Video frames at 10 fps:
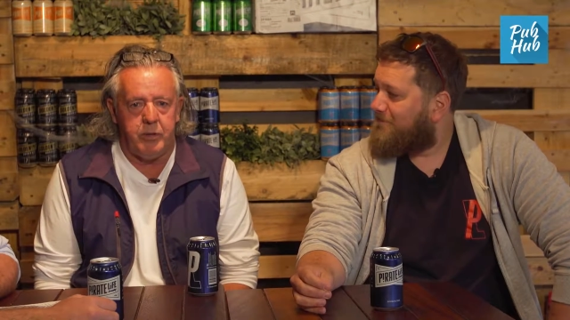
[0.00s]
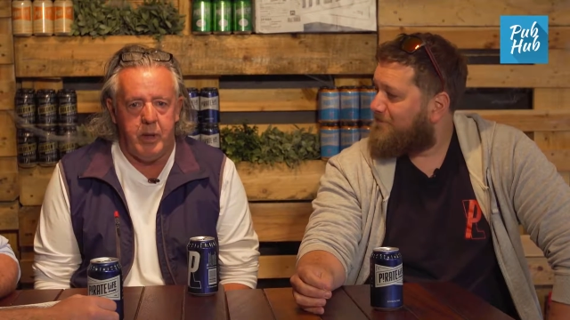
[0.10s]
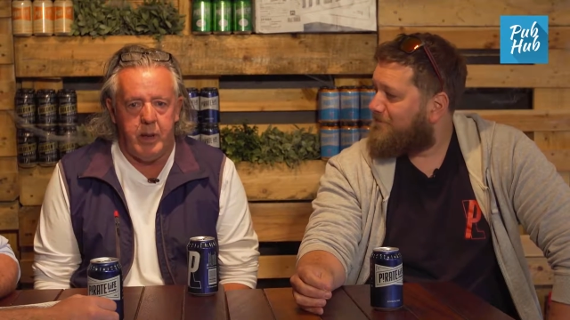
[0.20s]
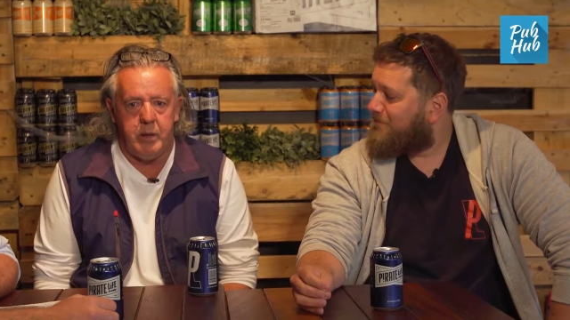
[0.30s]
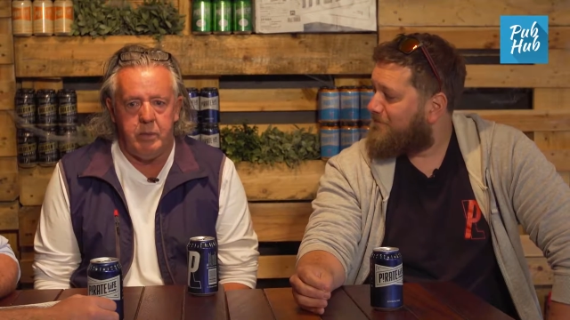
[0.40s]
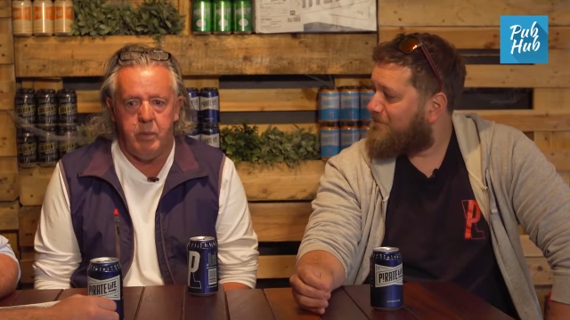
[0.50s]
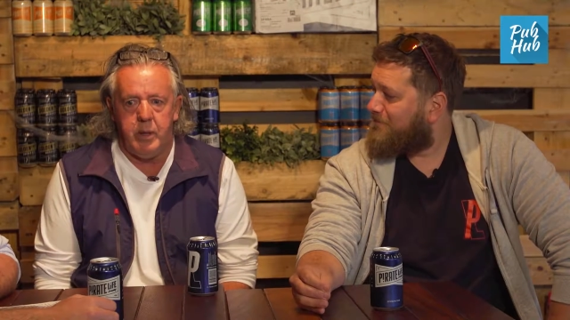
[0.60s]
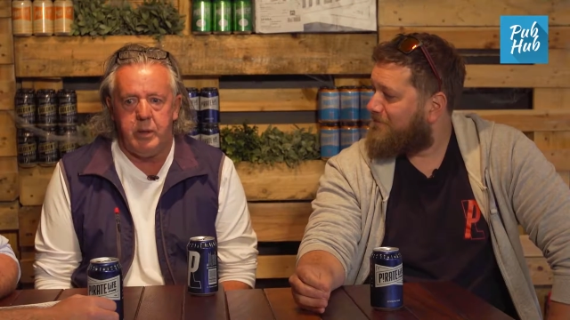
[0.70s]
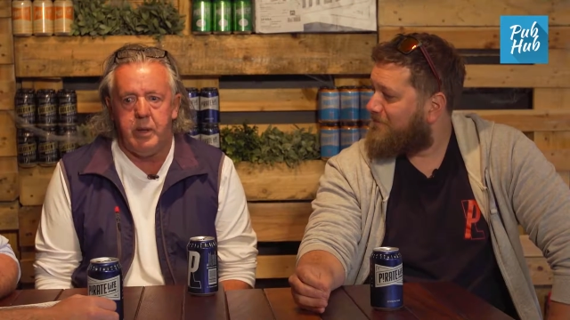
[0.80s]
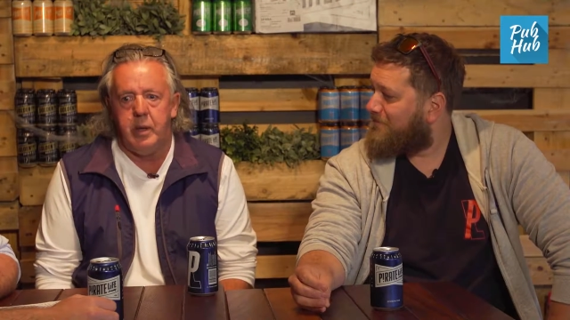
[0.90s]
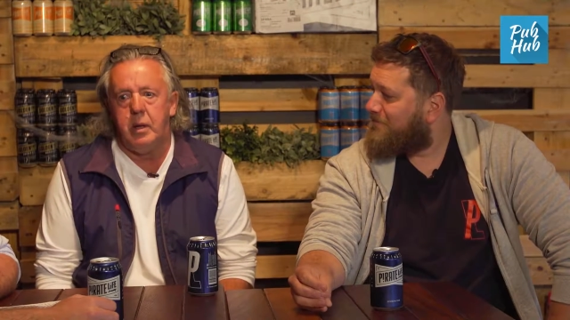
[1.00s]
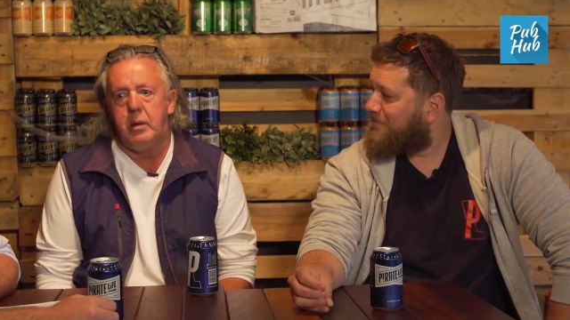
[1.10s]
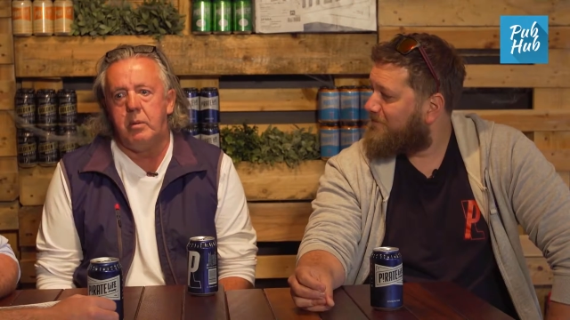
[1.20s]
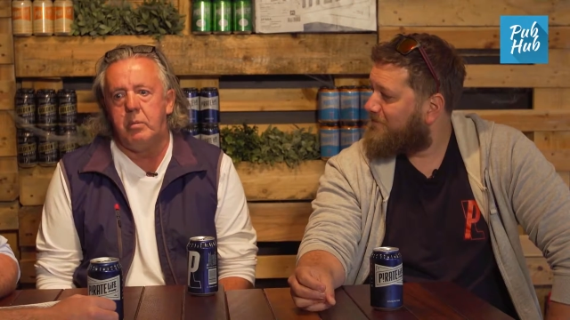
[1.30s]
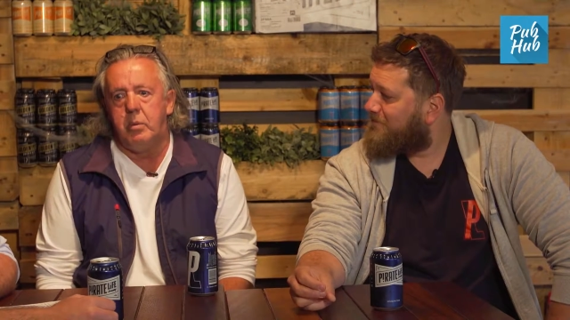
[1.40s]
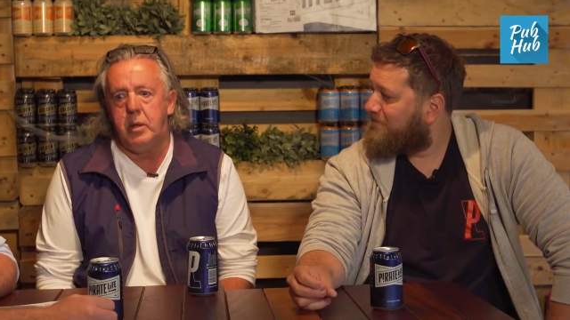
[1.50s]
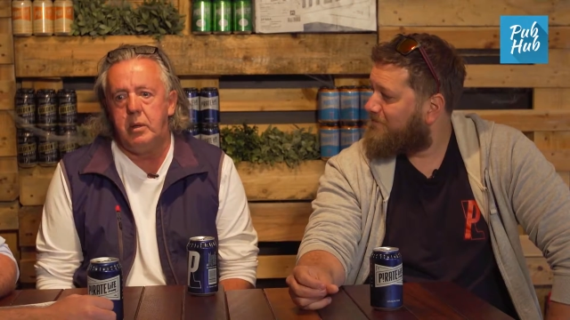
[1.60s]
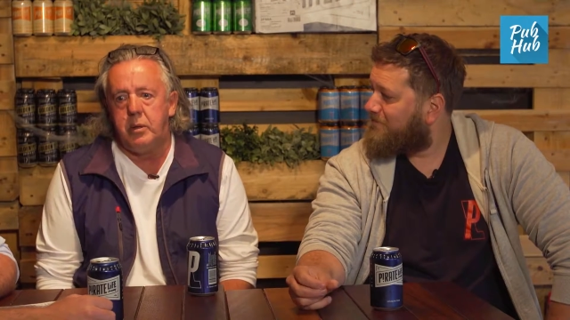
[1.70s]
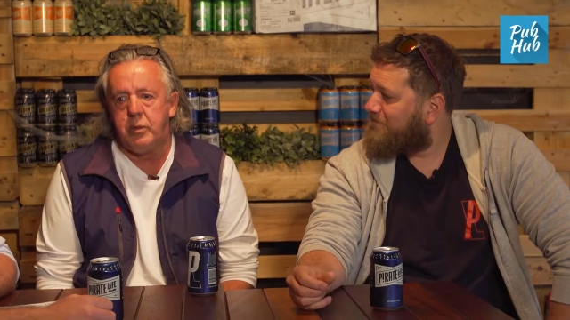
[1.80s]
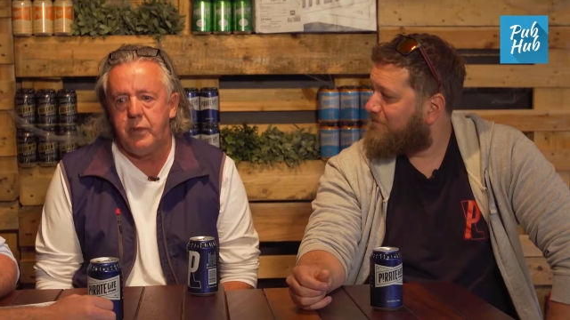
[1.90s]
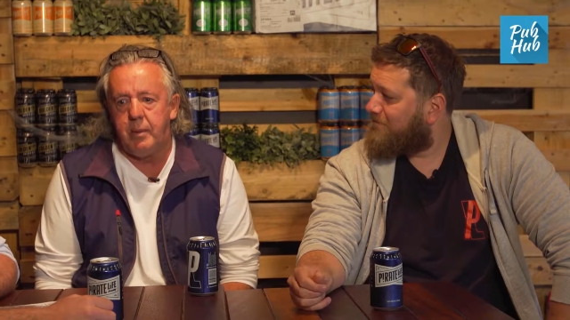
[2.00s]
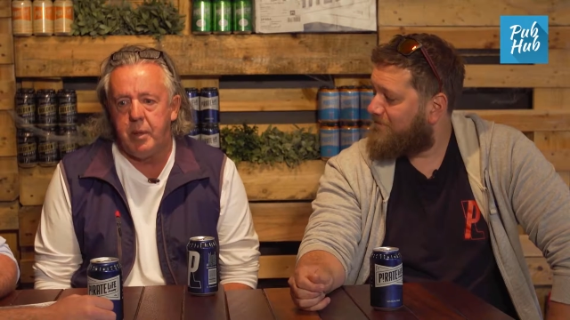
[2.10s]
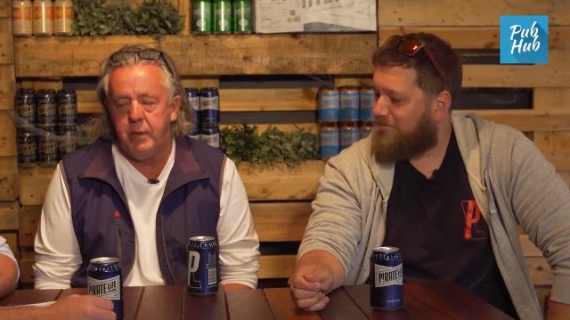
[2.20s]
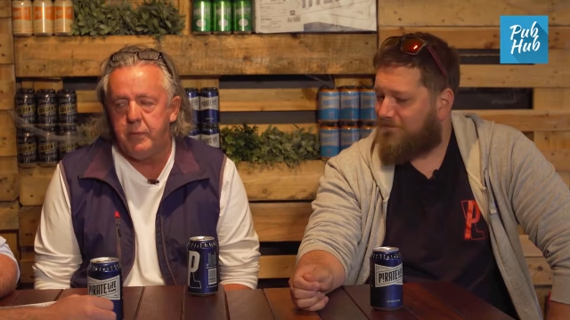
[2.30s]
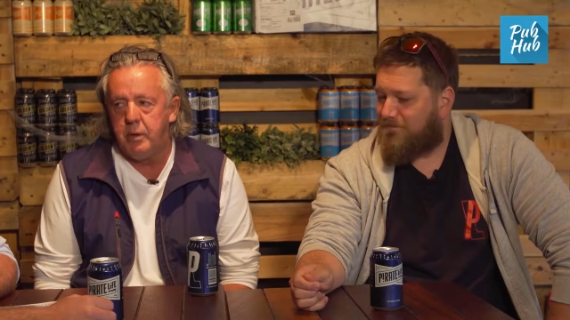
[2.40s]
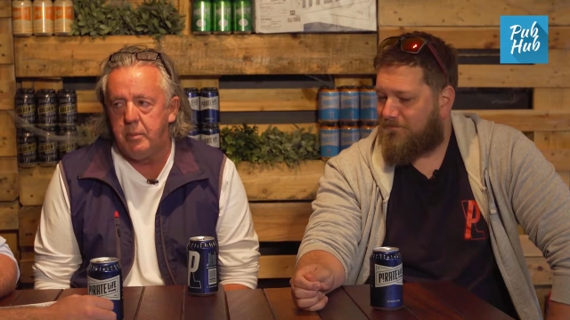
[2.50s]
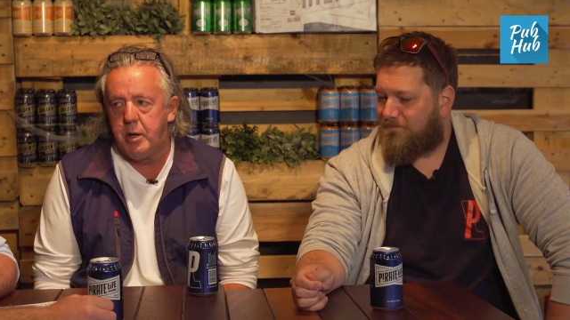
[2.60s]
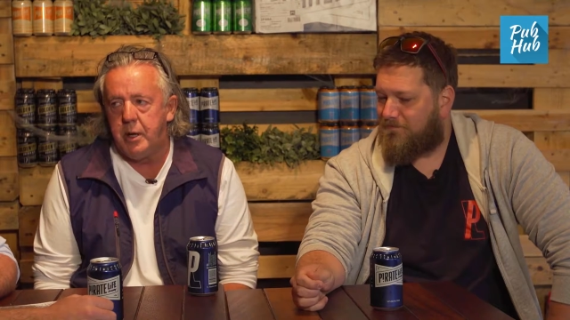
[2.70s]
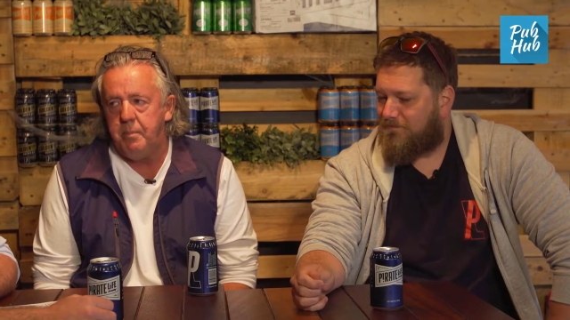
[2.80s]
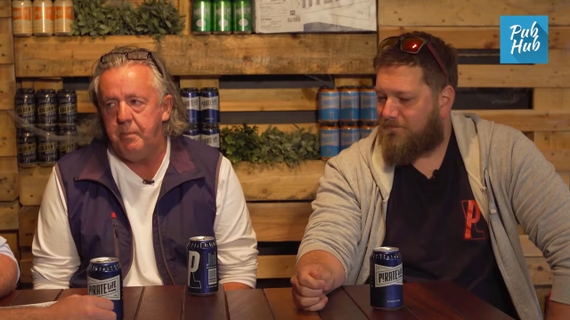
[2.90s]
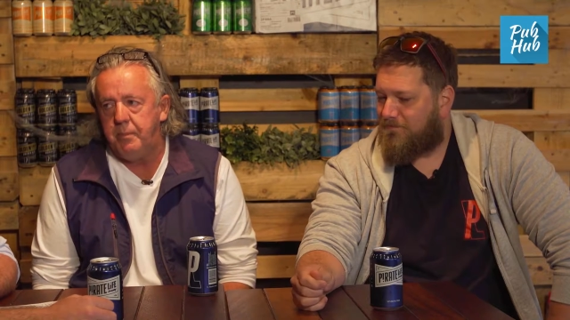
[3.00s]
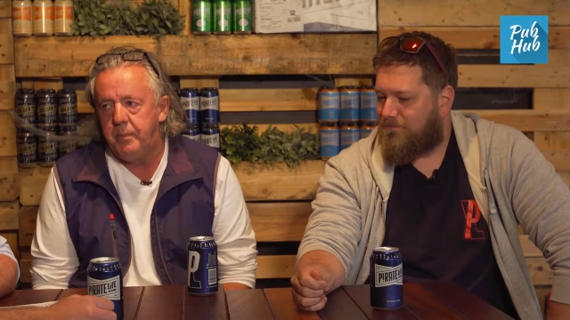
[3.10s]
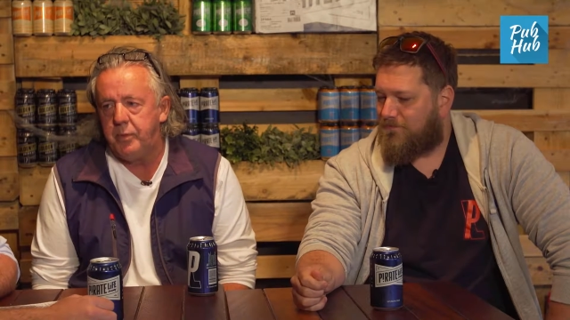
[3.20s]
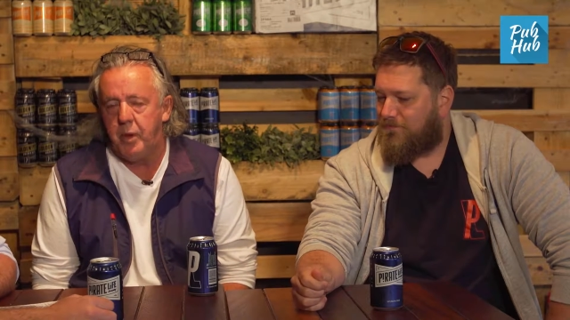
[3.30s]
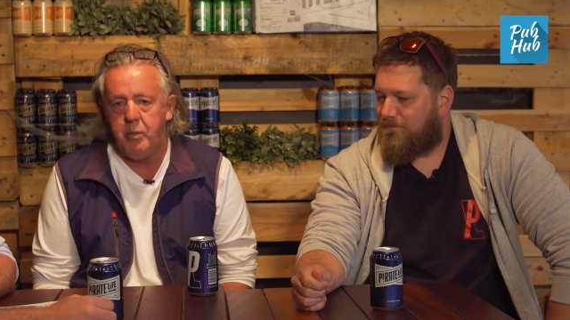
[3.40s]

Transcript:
Speaker 1: started when uh, we as a family lived in America.